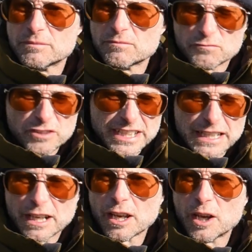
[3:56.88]
Really
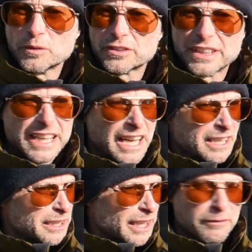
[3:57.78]
close,
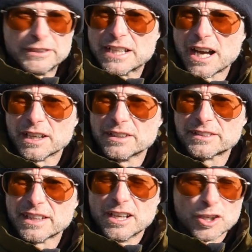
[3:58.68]
lovely
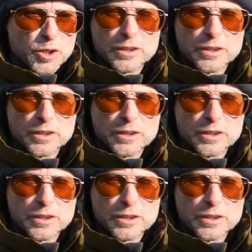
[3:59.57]
colours, good